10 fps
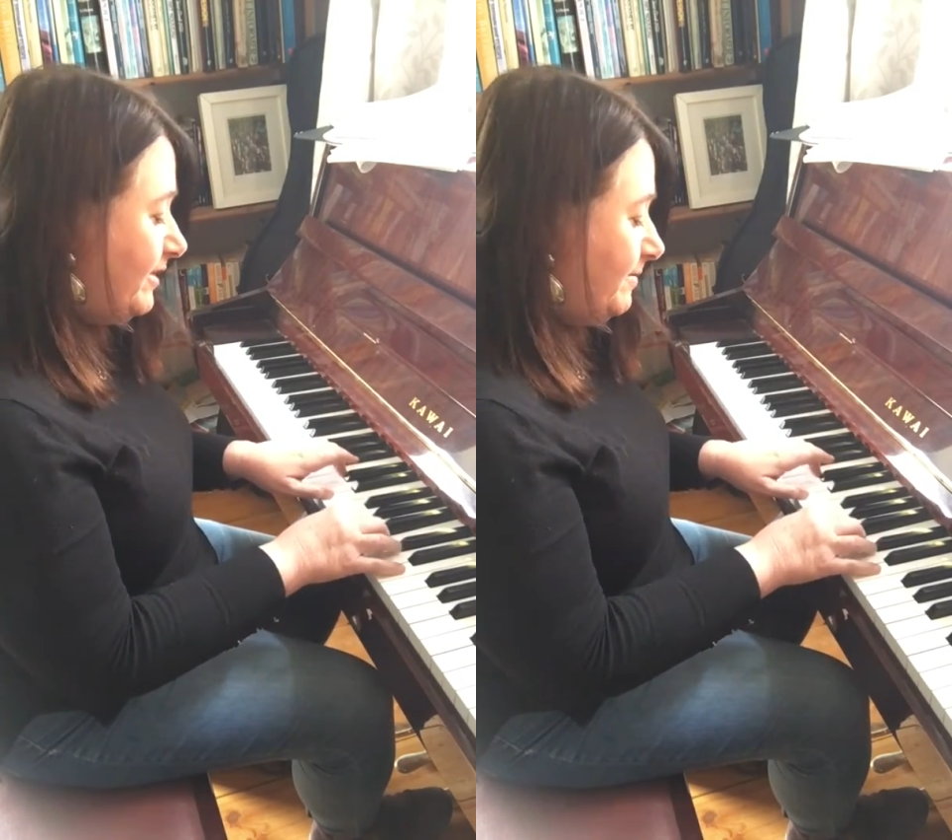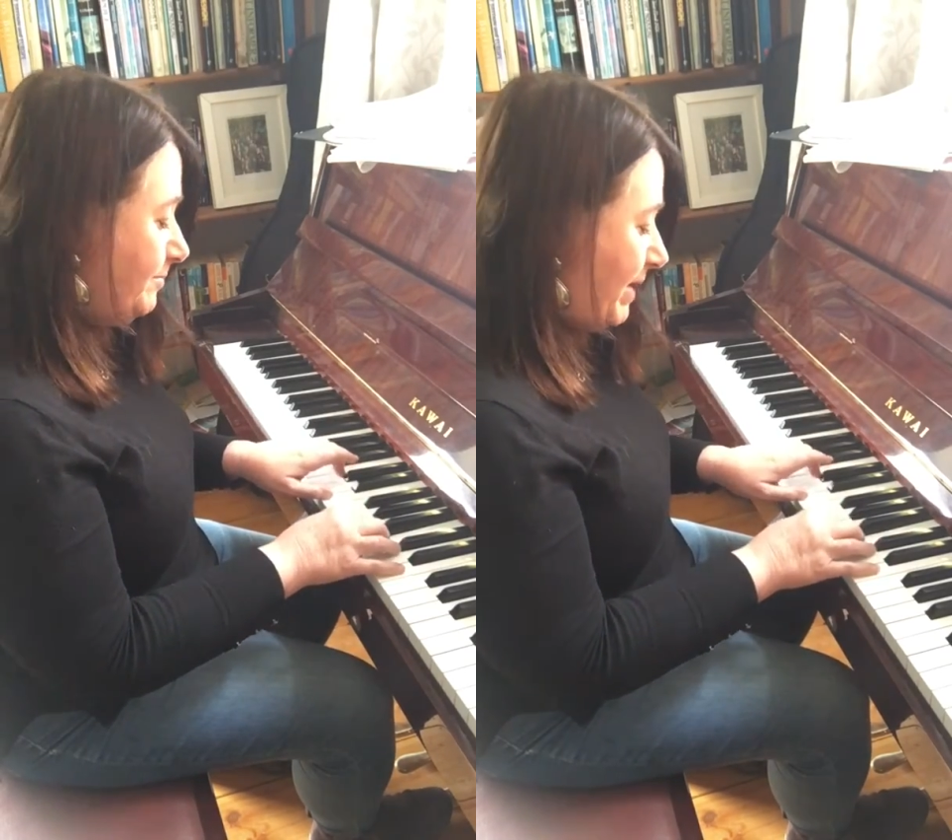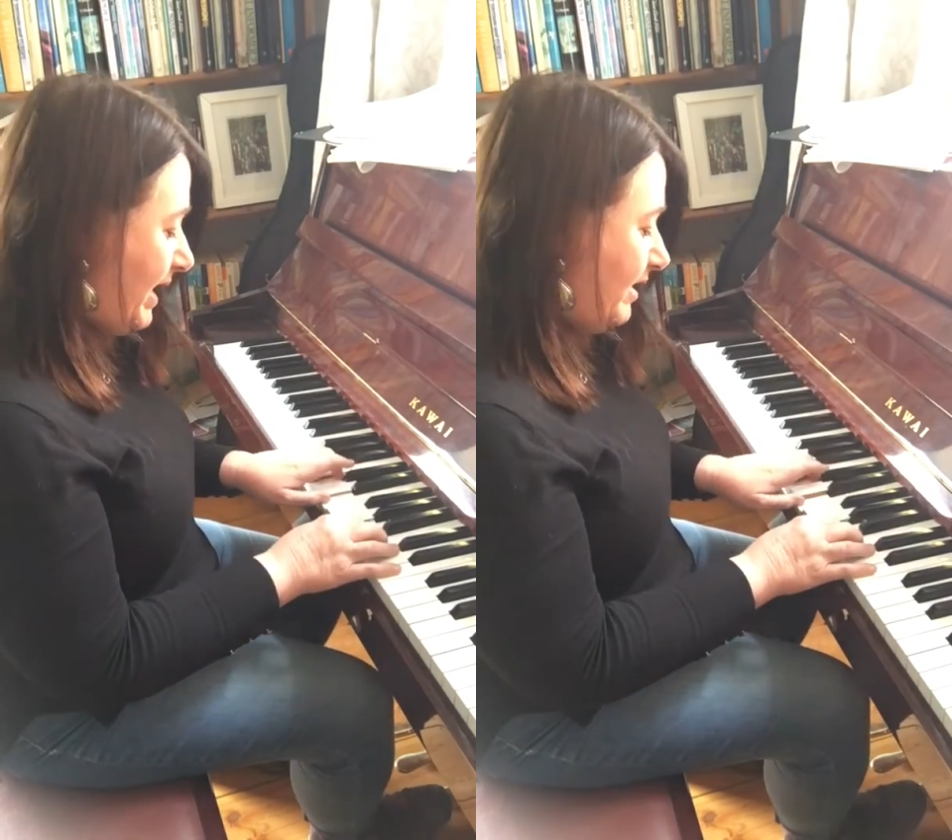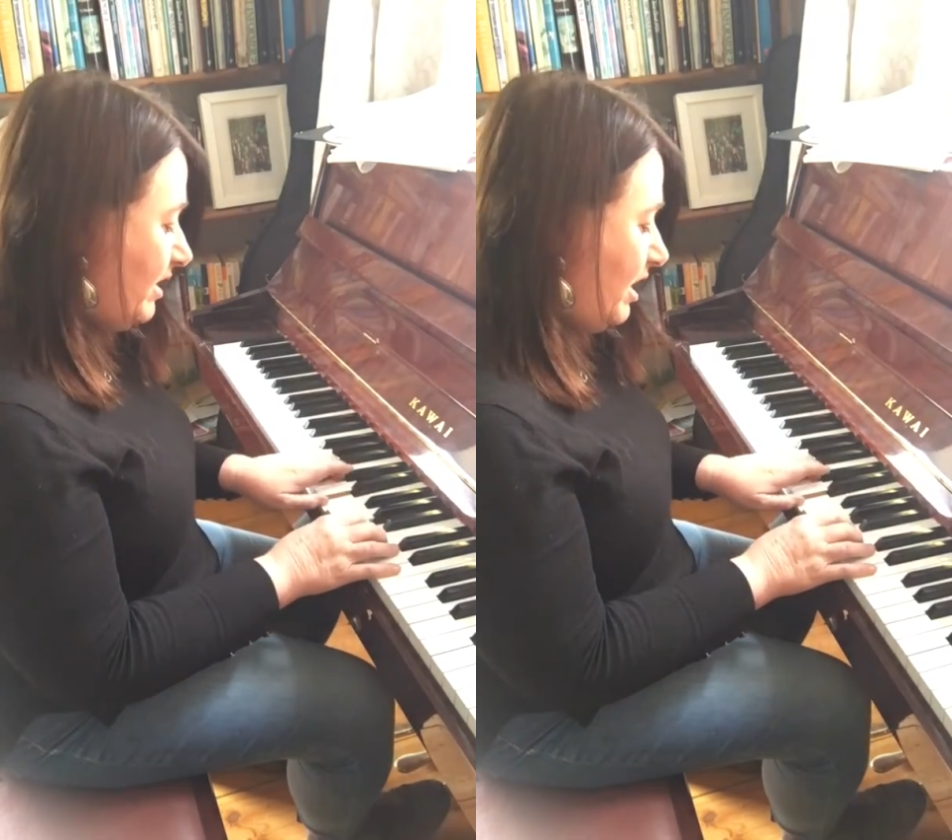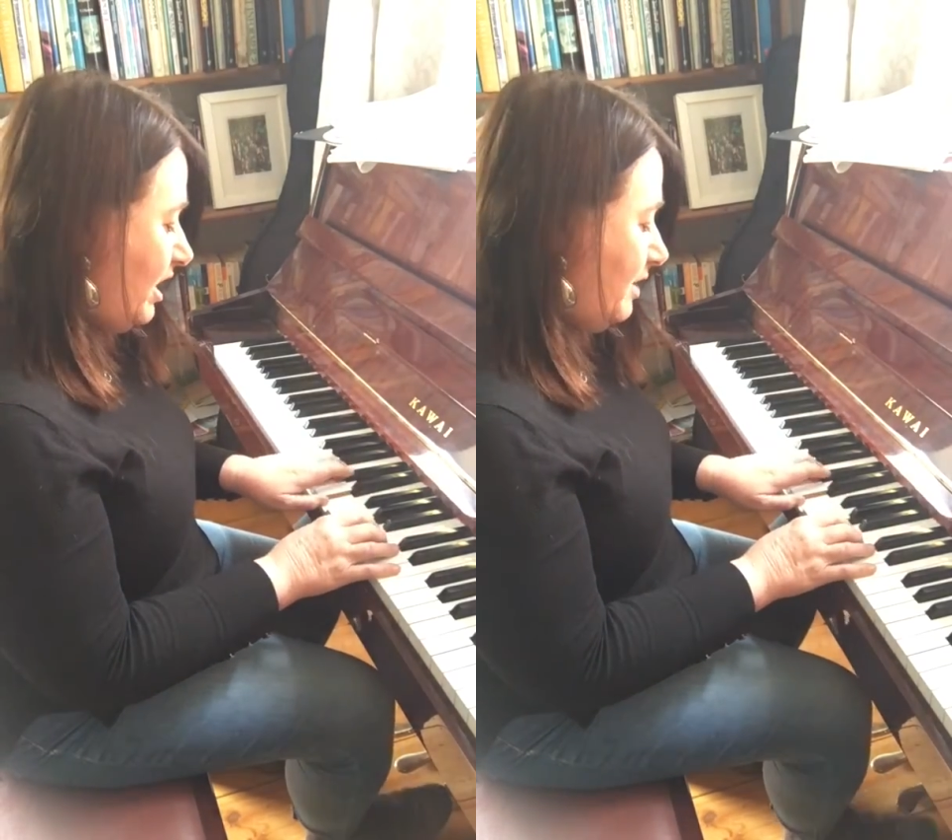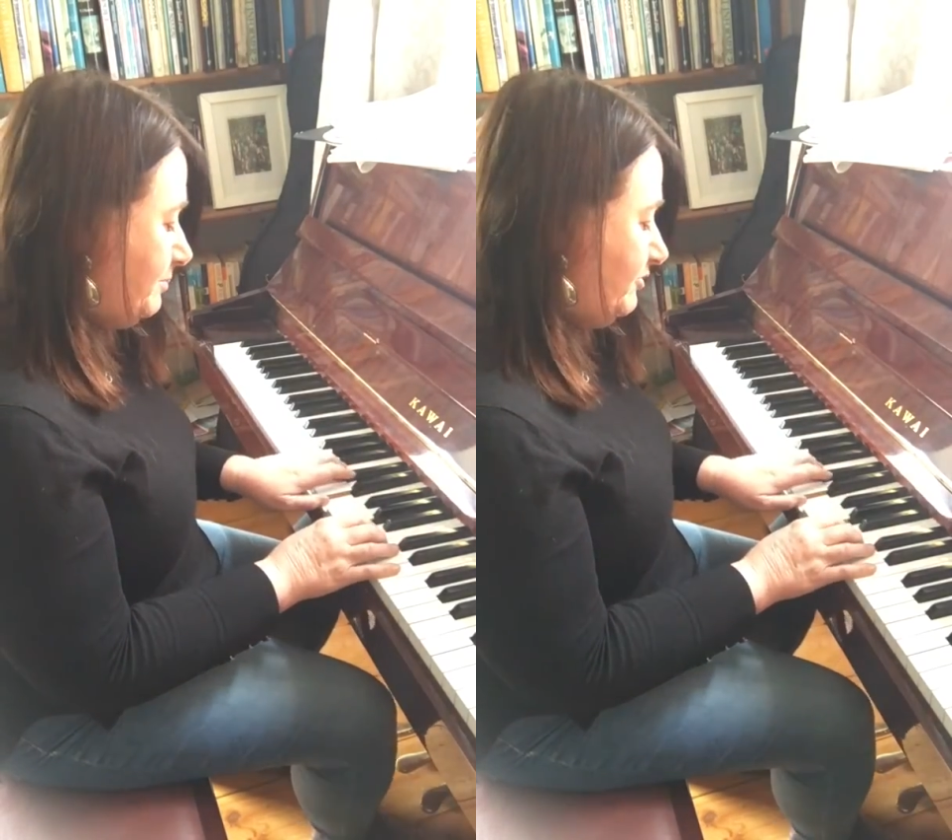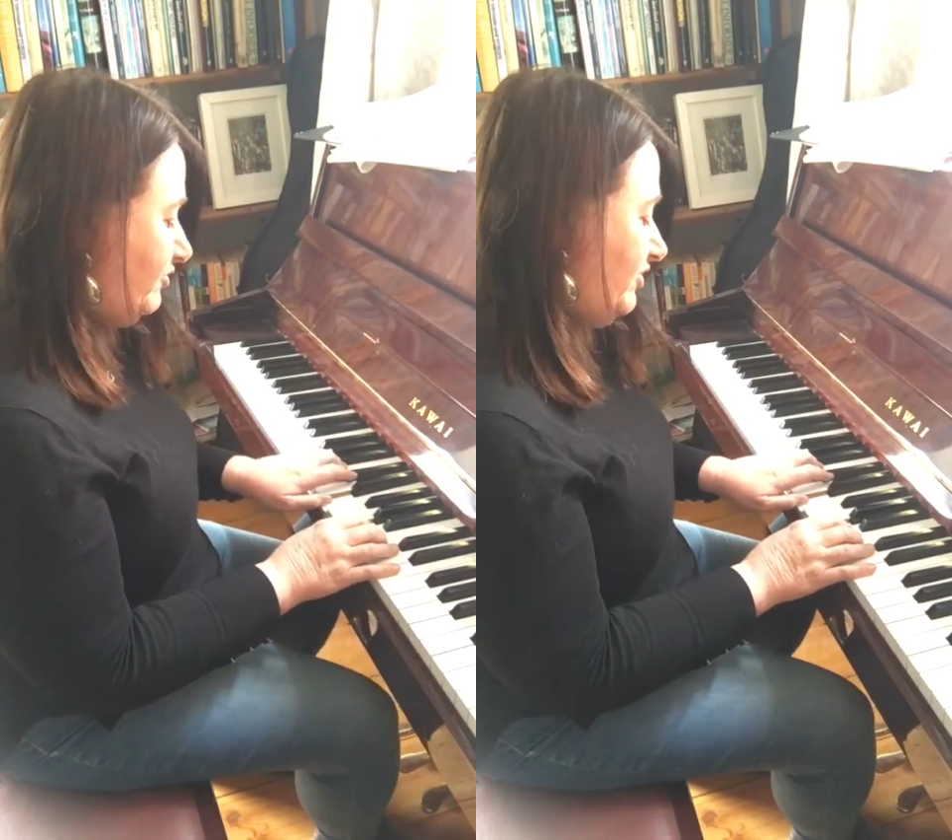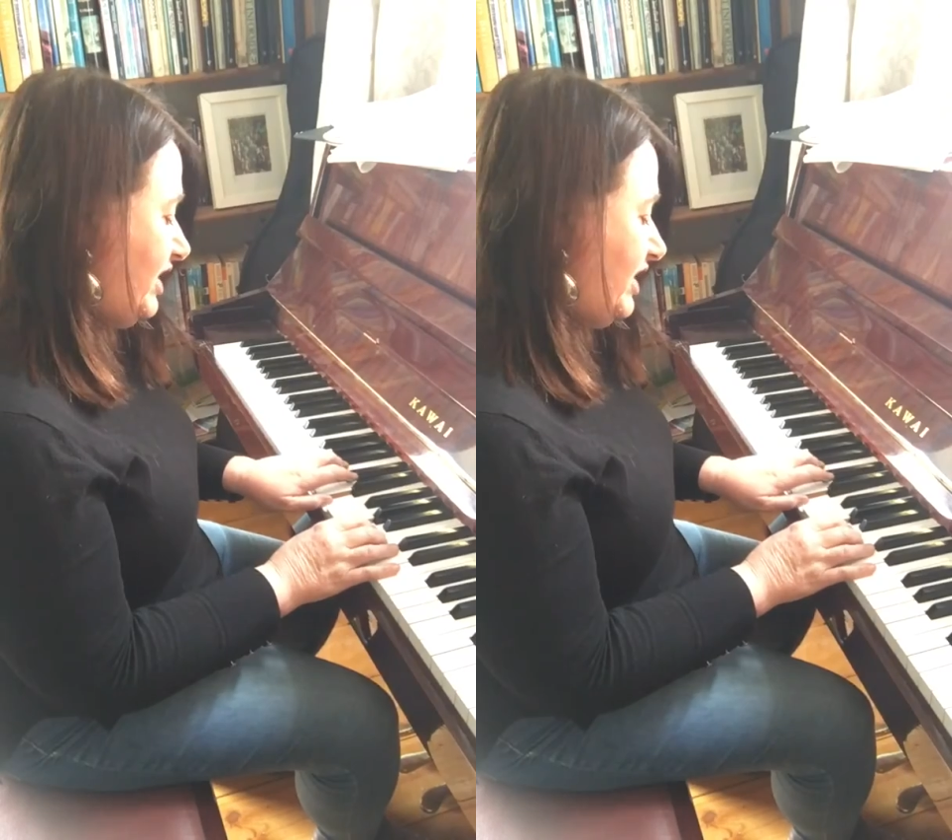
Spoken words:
back up to